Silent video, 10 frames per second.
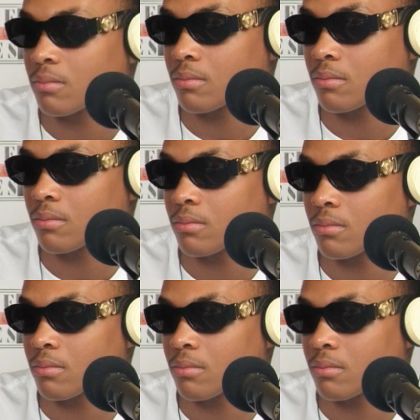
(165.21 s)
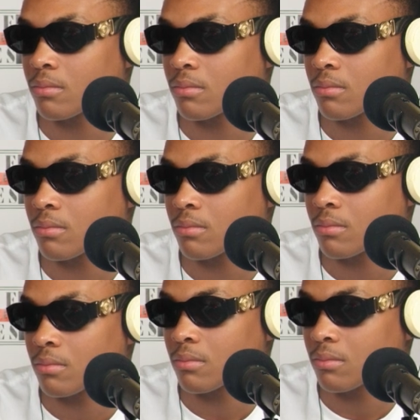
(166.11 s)

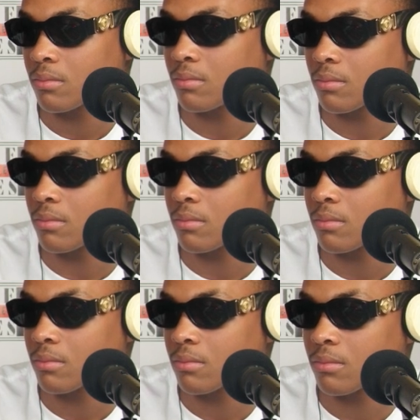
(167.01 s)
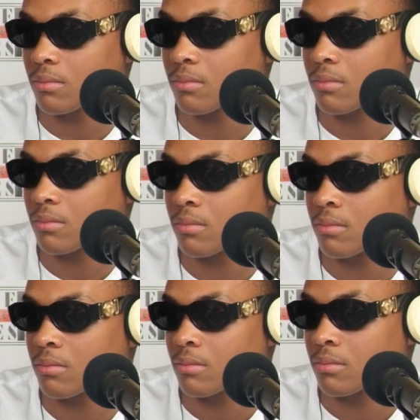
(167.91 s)

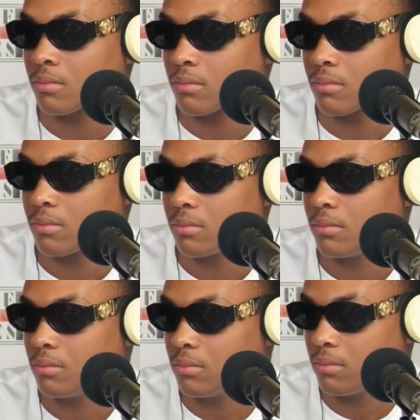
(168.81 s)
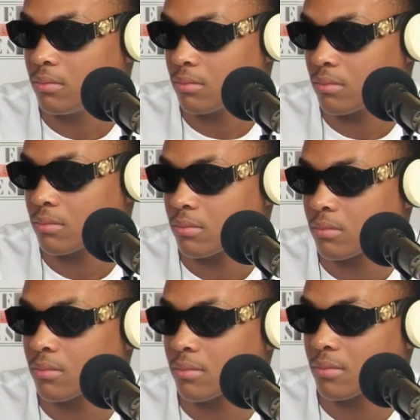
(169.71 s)

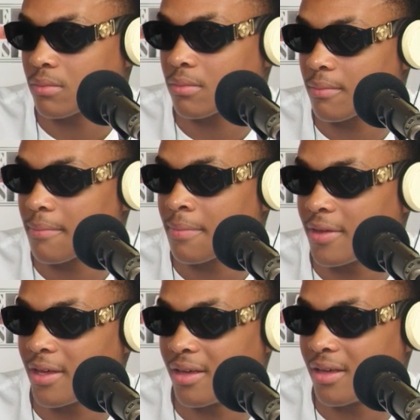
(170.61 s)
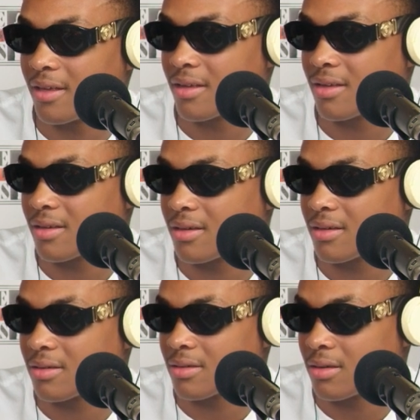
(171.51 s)

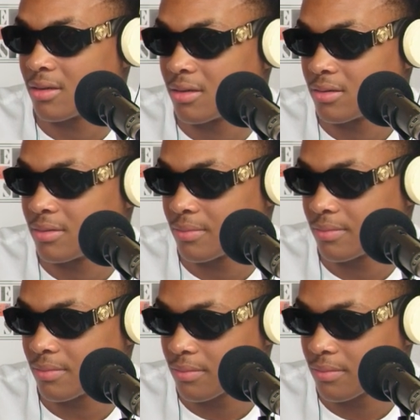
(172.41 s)
This person isn't speaking.